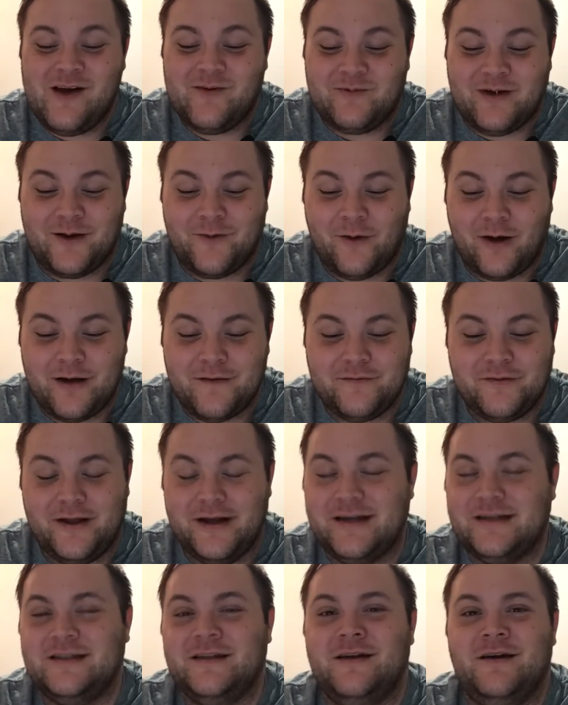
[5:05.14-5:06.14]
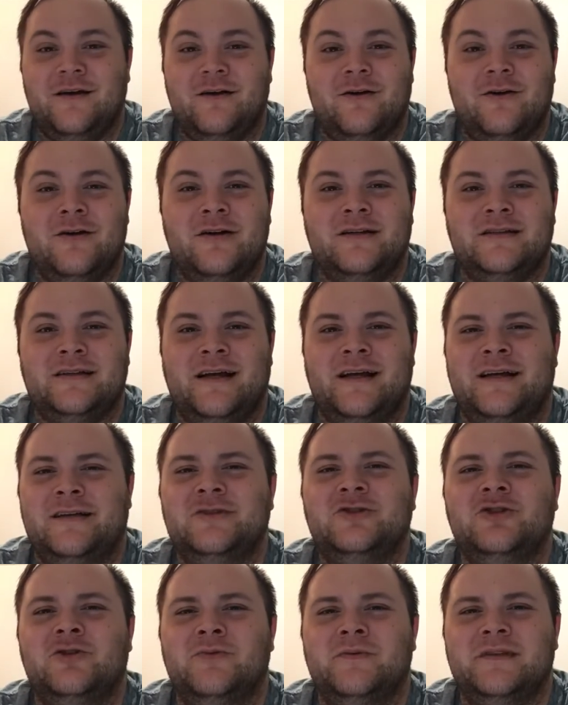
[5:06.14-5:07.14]
My wife liked seeing her because I
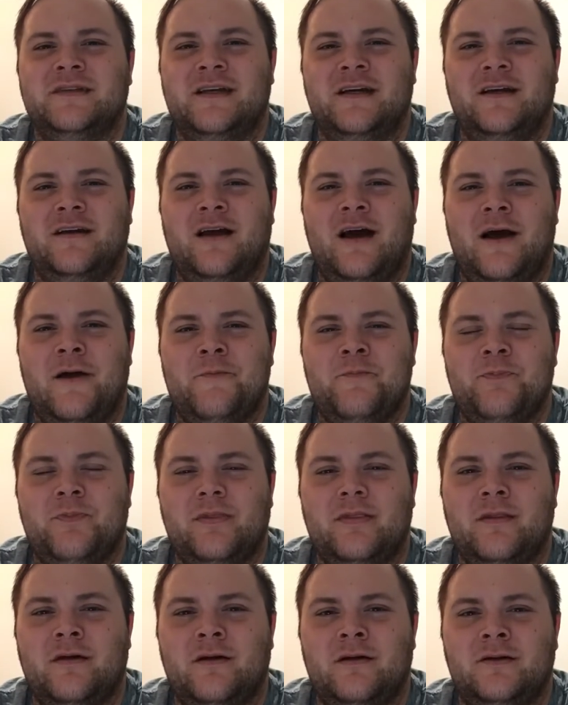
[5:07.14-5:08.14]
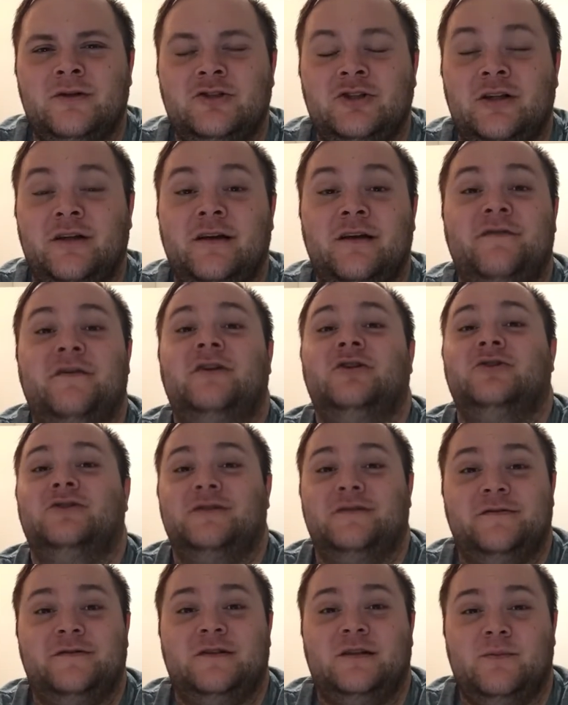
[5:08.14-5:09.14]
guess she was in the Chilling Adventures
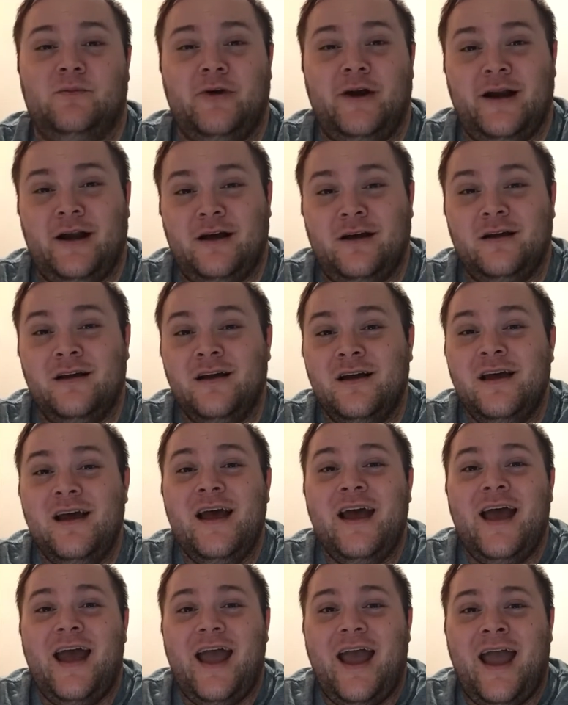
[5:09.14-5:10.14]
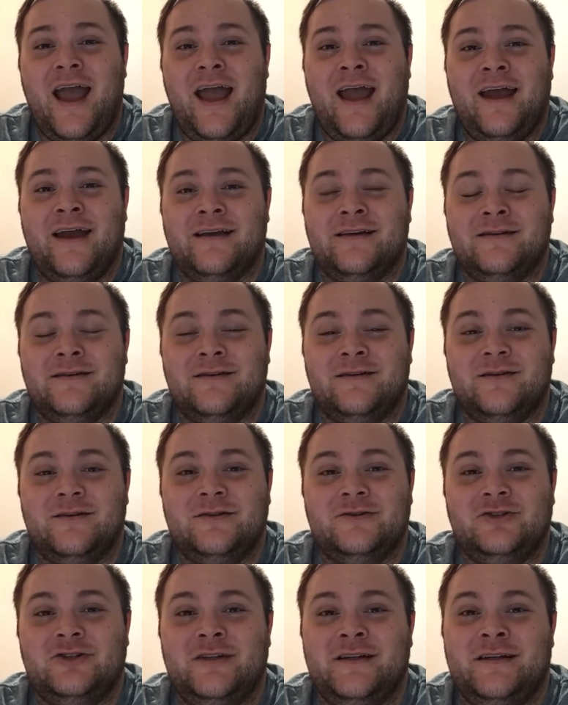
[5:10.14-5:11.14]
of Sabrina, and
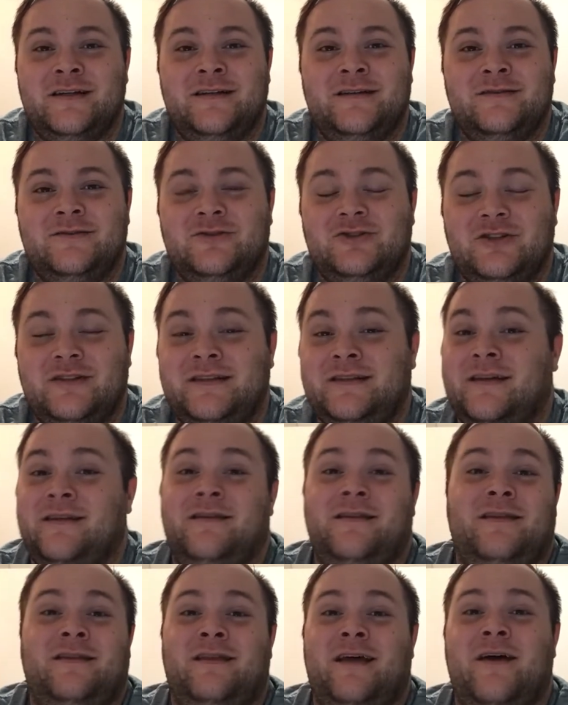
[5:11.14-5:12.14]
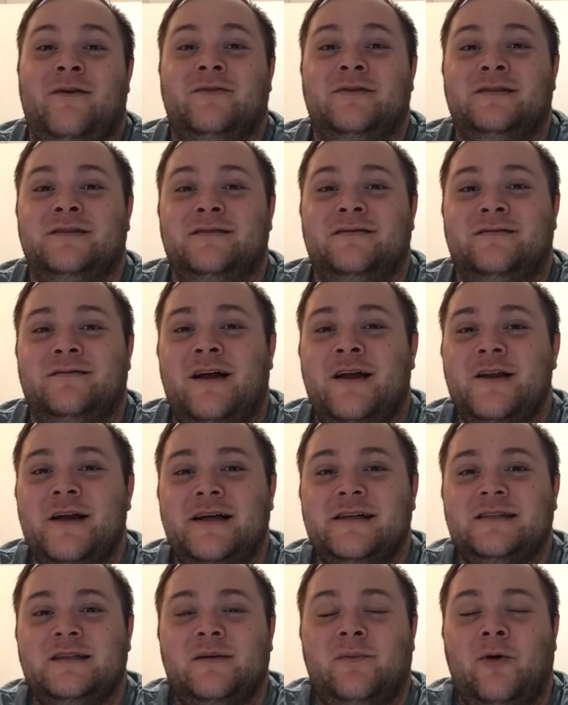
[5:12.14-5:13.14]
she said that that was a
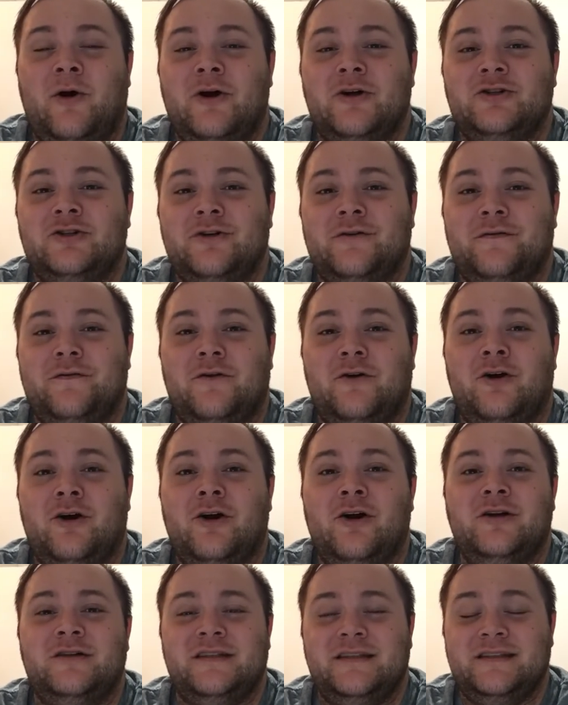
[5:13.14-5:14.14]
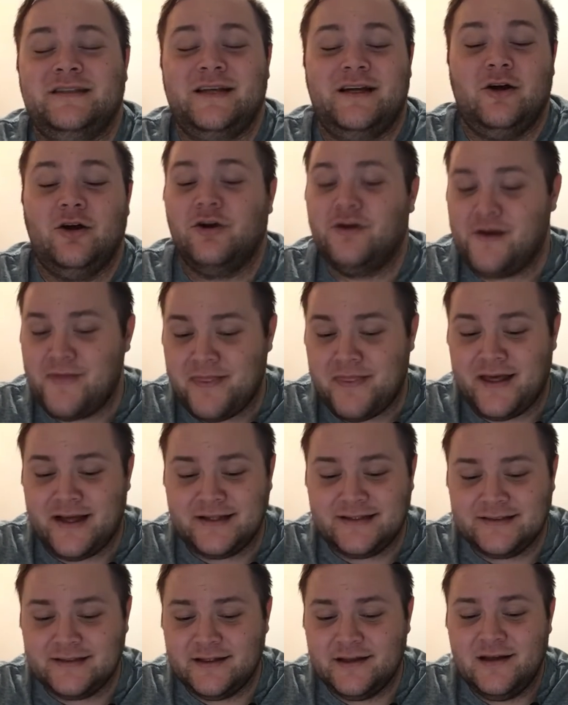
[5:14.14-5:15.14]
nice departure for her to see her in
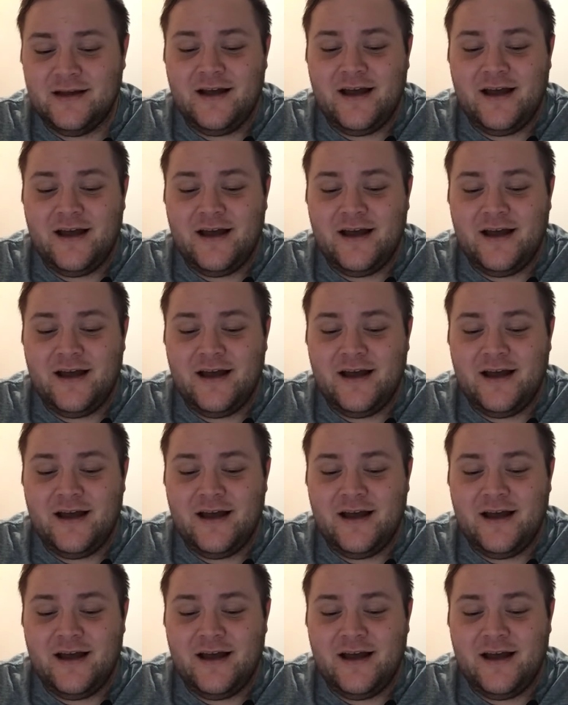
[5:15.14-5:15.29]
this.